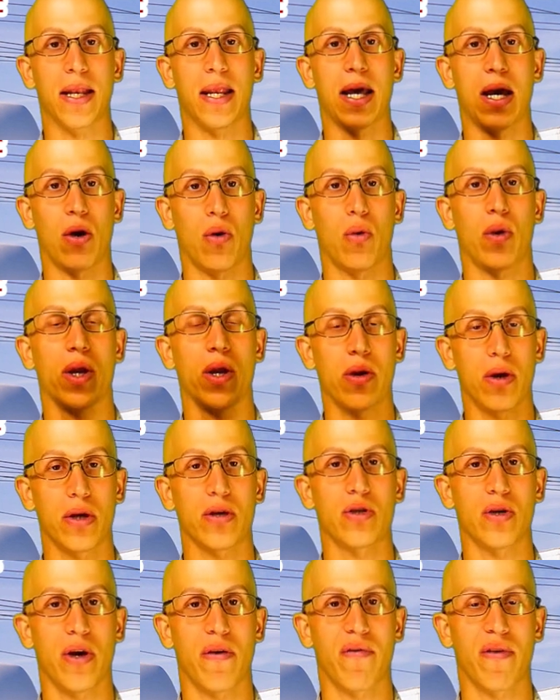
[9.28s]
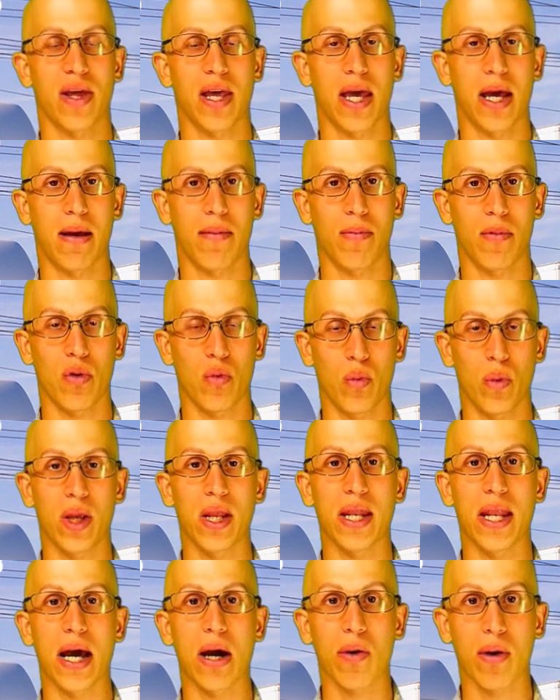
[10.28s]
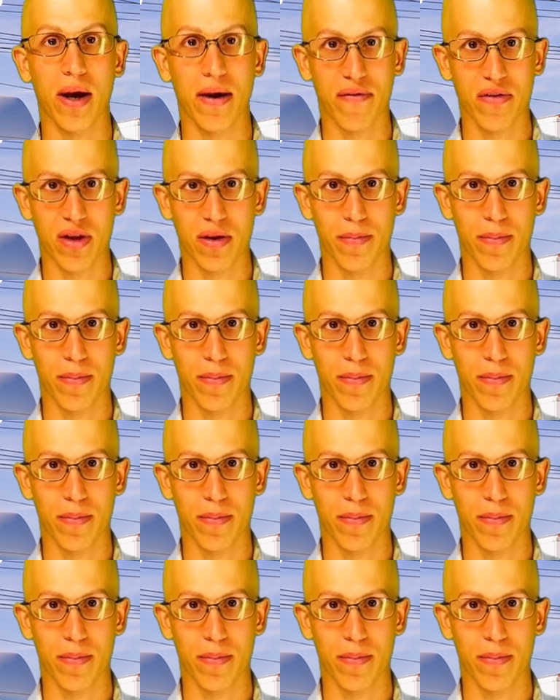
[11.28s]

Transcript: Now, here at Driving Academy, we now have